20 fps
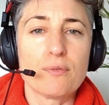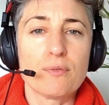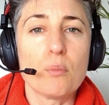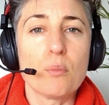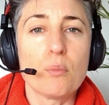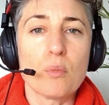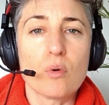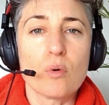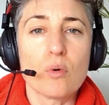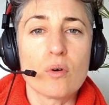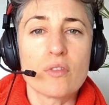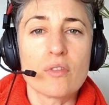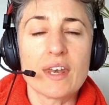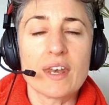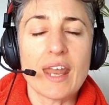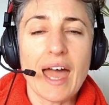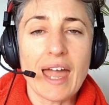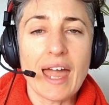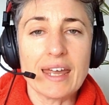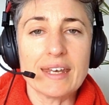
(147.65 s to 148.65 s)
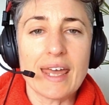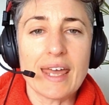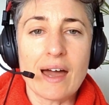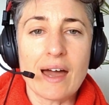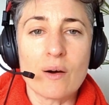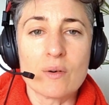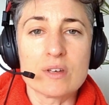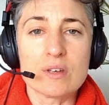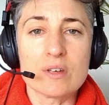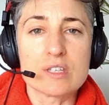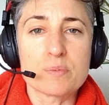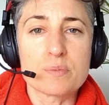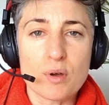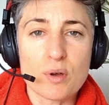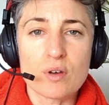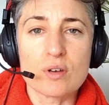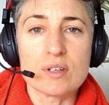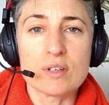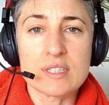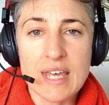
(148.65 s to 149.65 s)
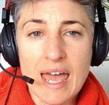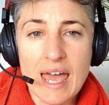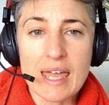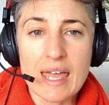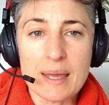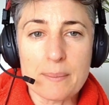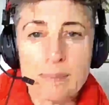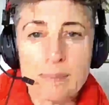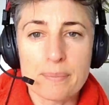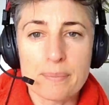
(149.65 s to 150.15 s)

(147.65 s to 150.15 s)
for more than 8 hours per day.